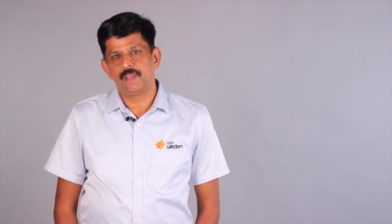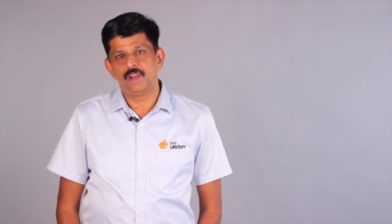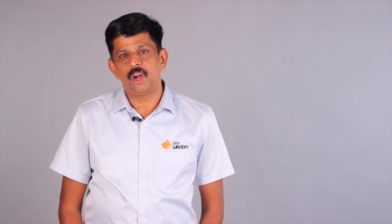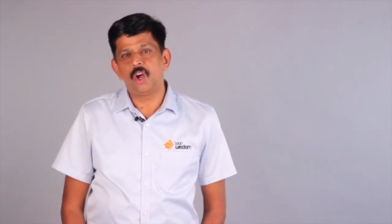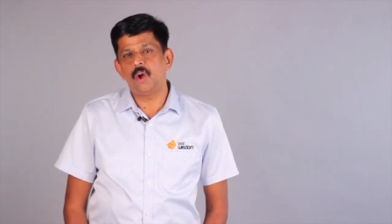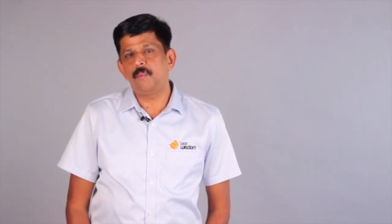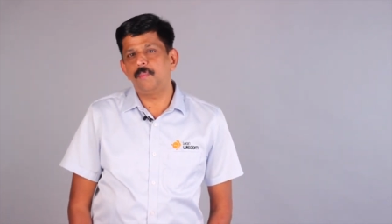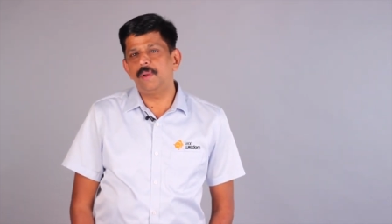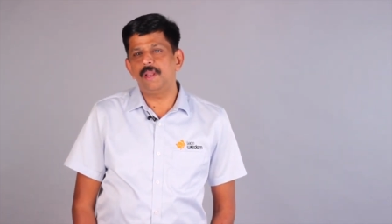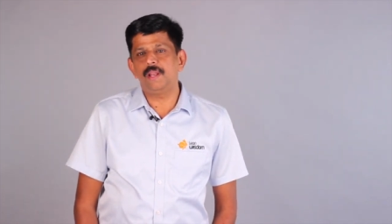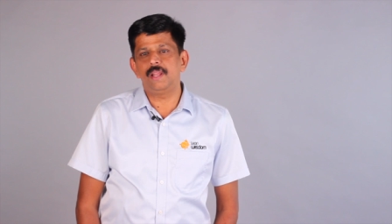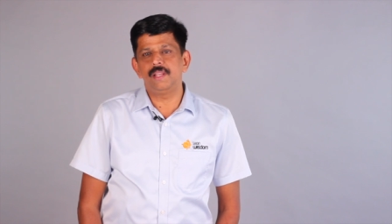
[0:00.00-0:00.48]
How
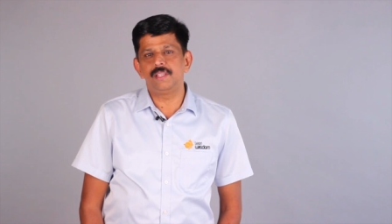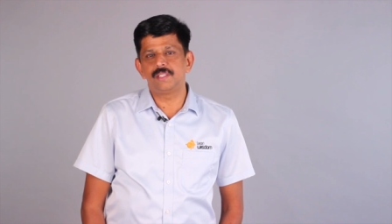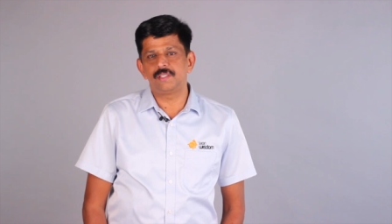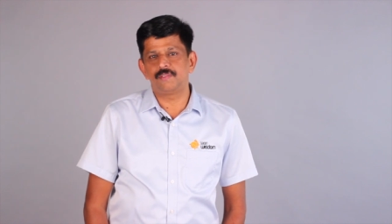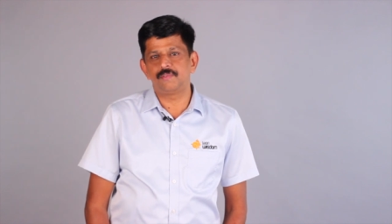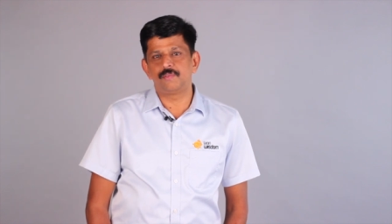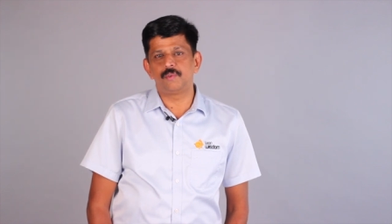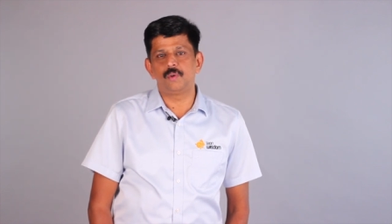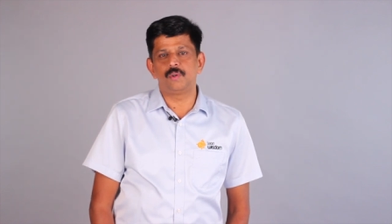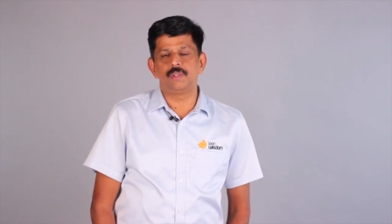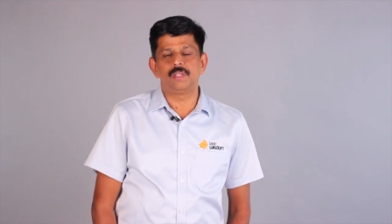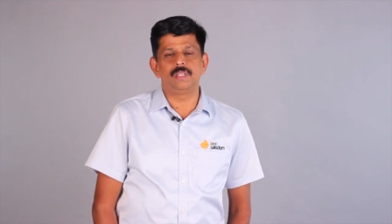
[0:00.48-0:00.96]
many lines of
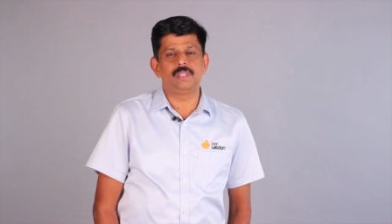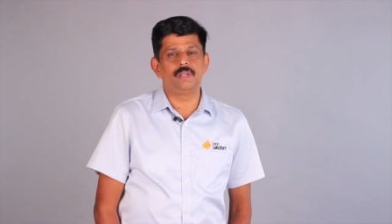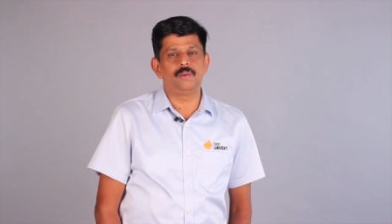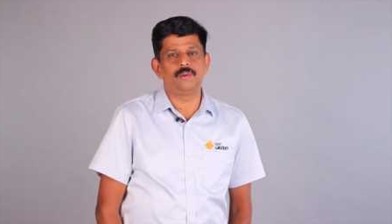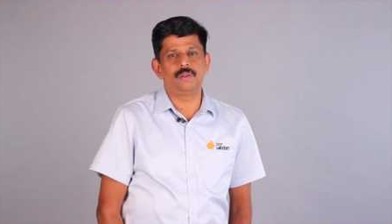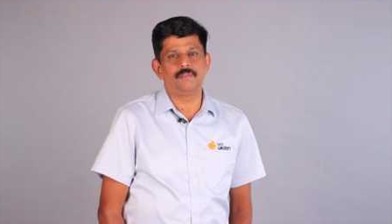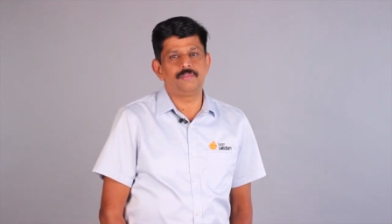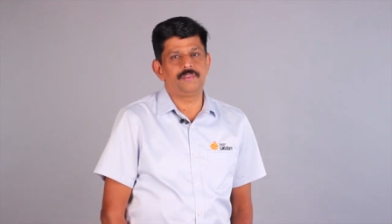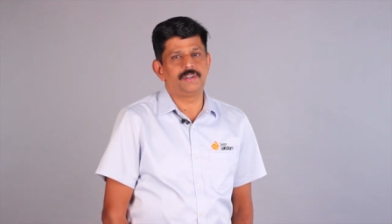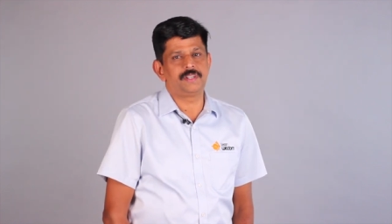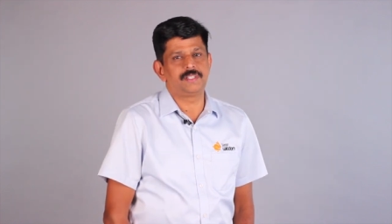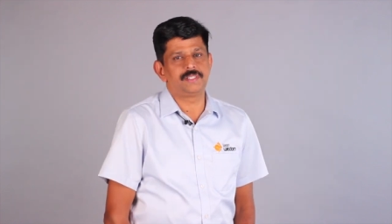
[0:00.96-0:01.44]
code that they would
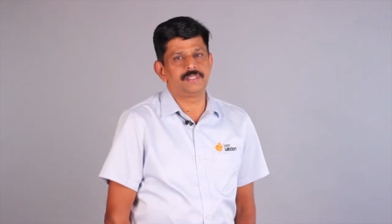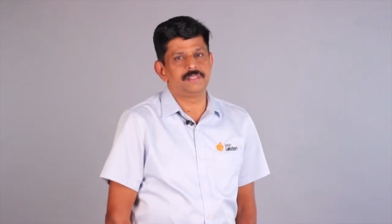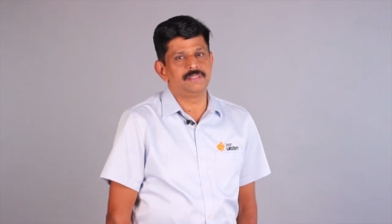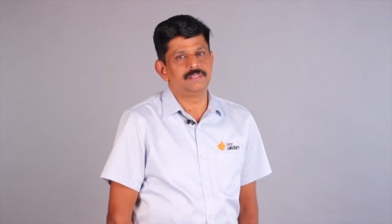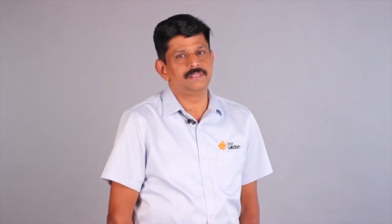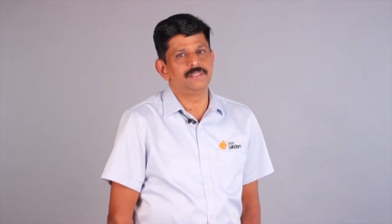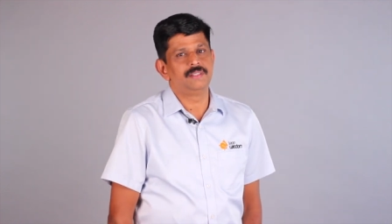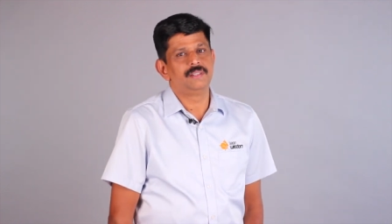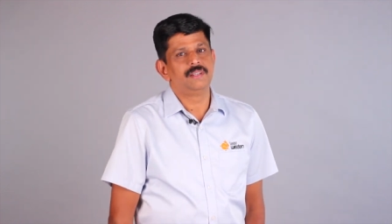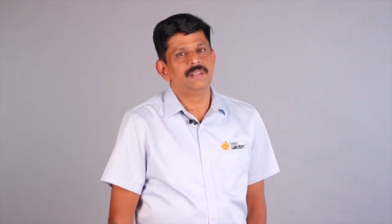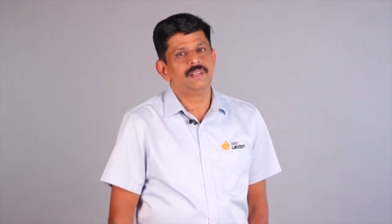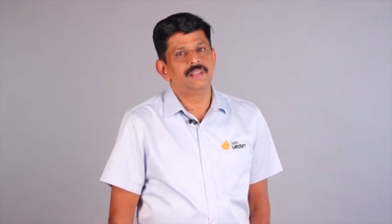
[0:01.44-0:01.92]
have written
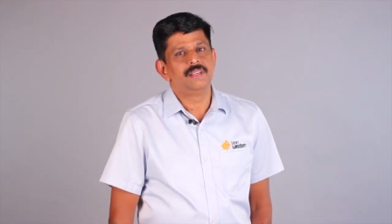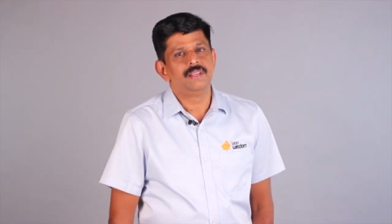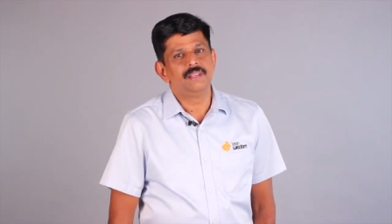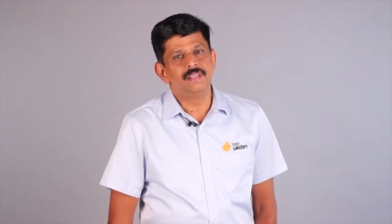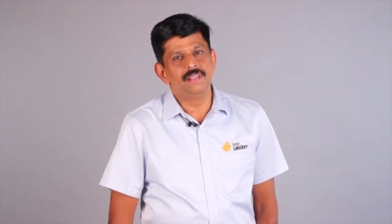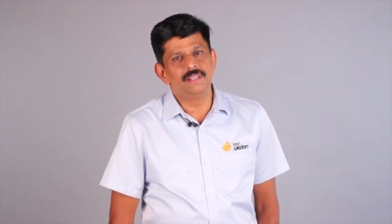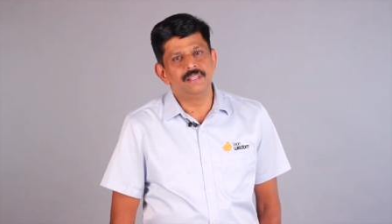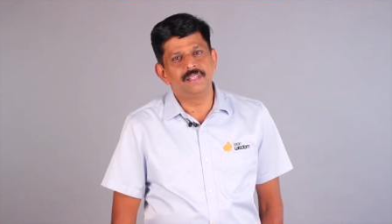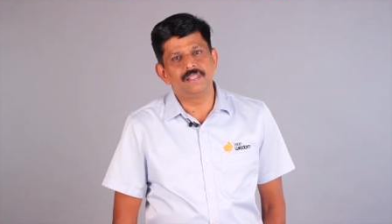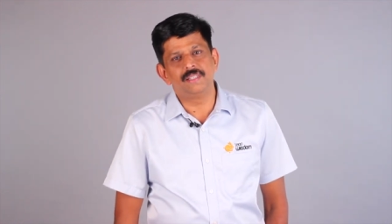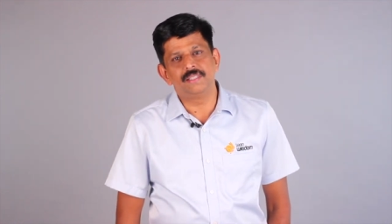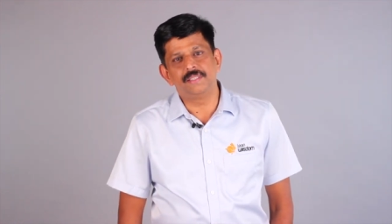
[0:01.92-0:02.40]

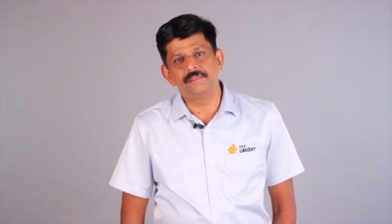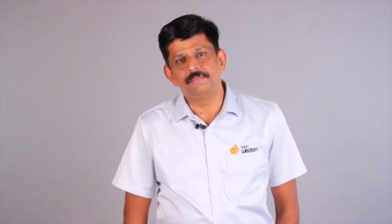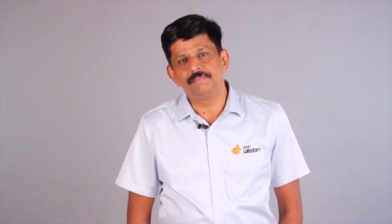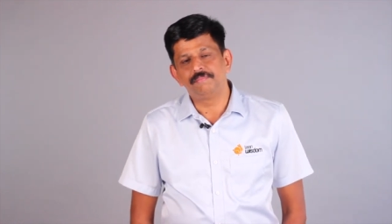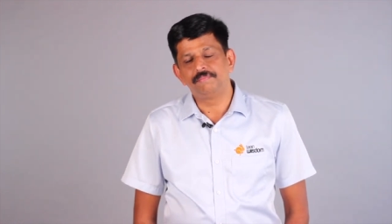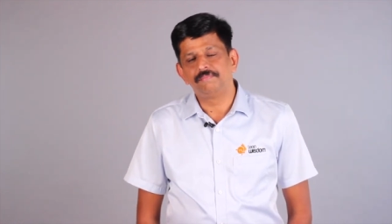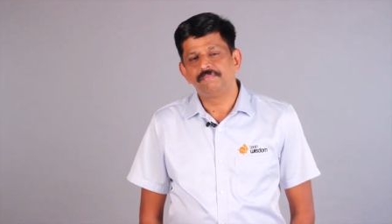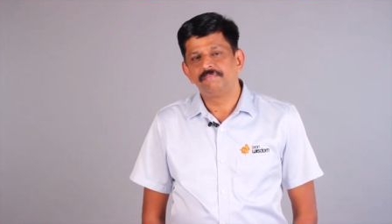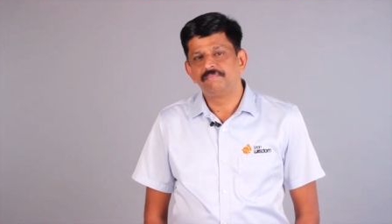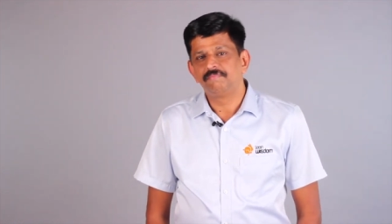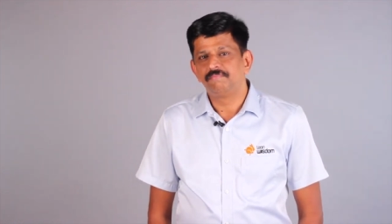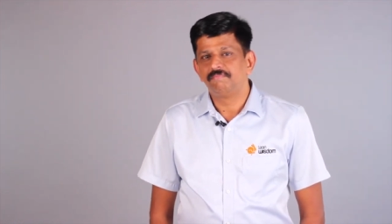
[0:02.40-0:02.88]

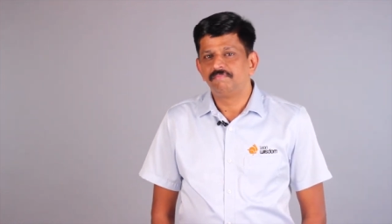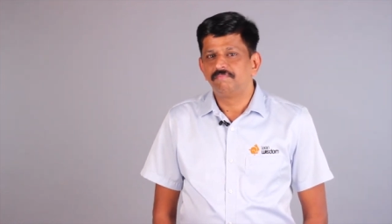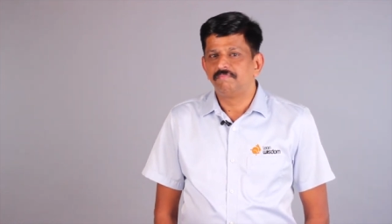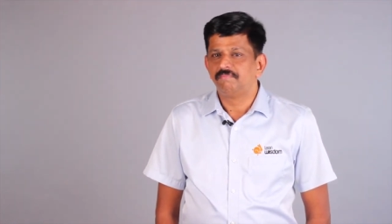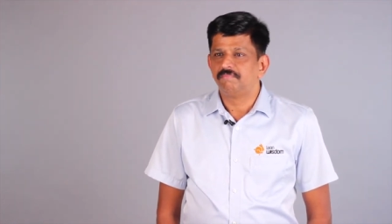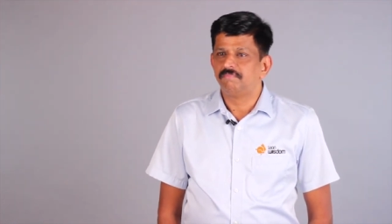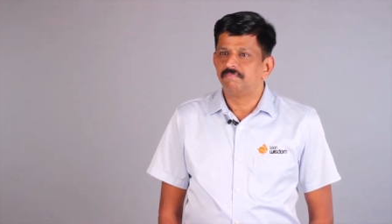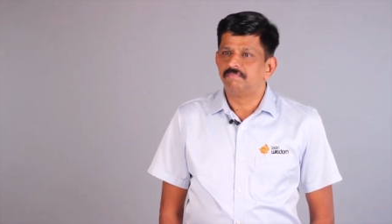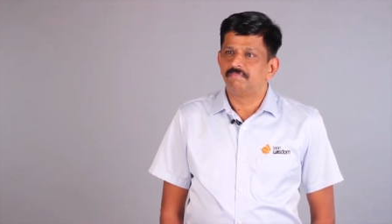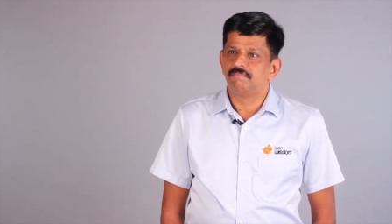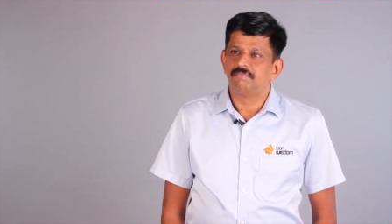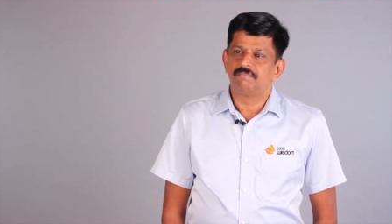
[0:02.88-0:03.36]

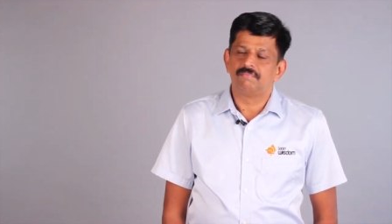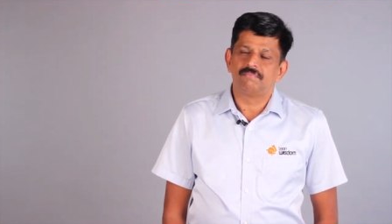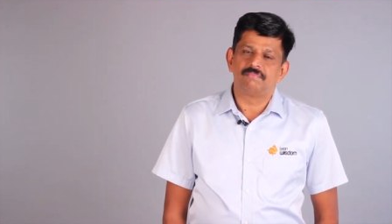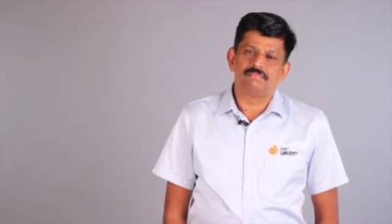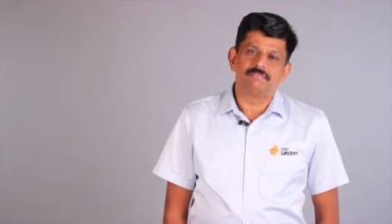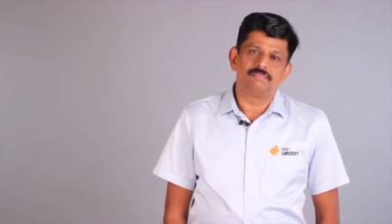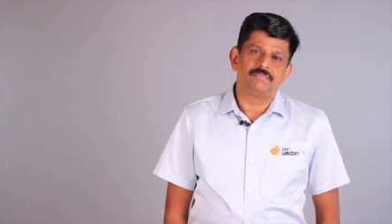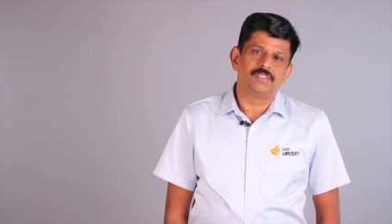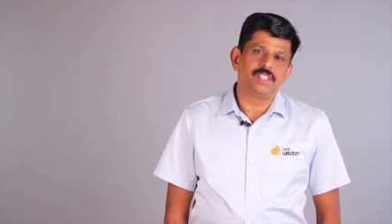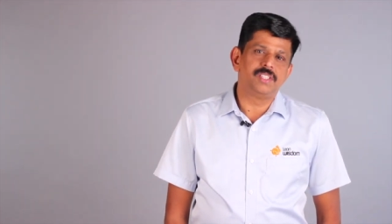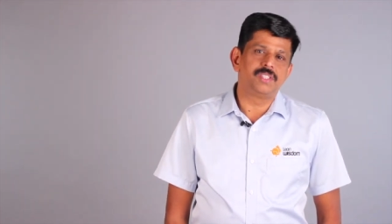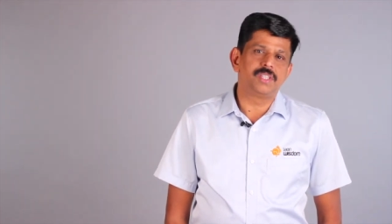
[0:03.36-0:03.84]

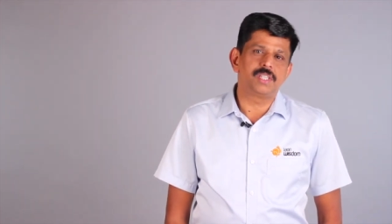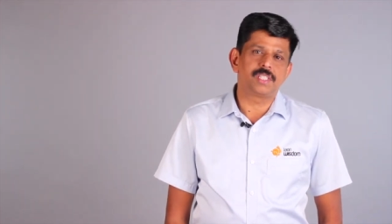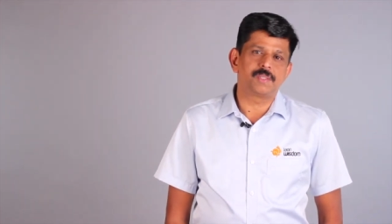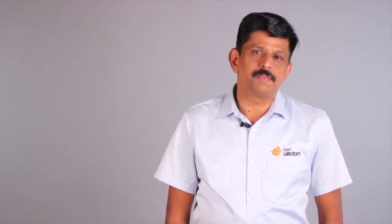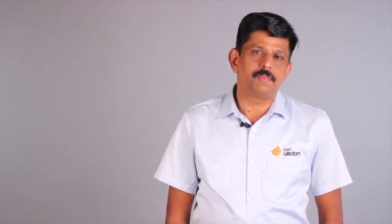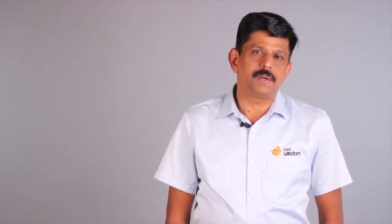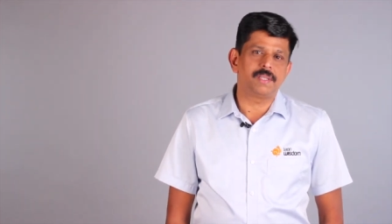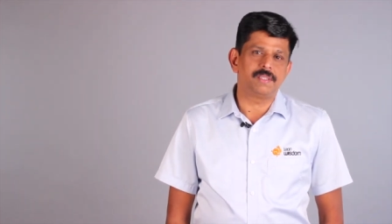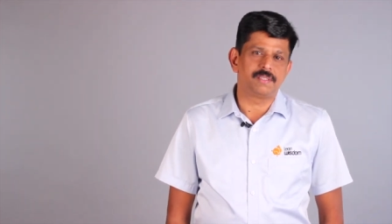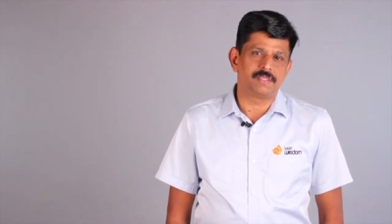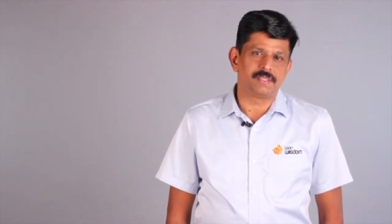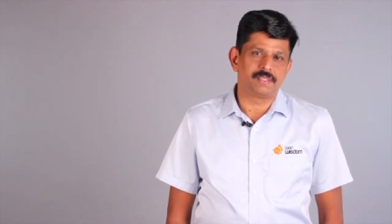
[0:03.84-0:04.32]
in 6
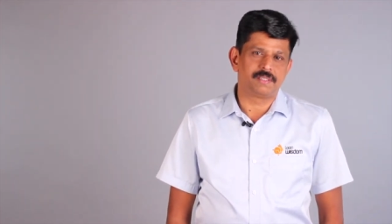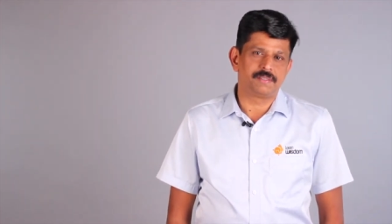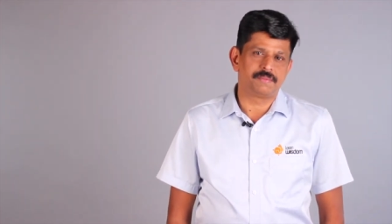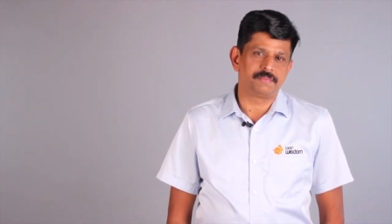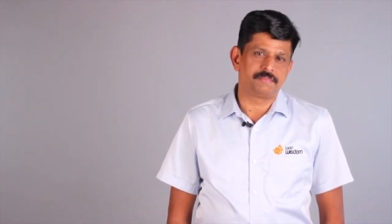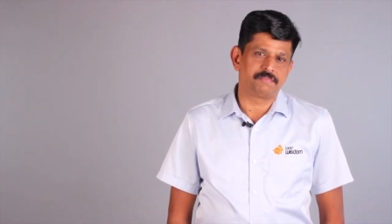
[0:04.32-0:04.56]
months?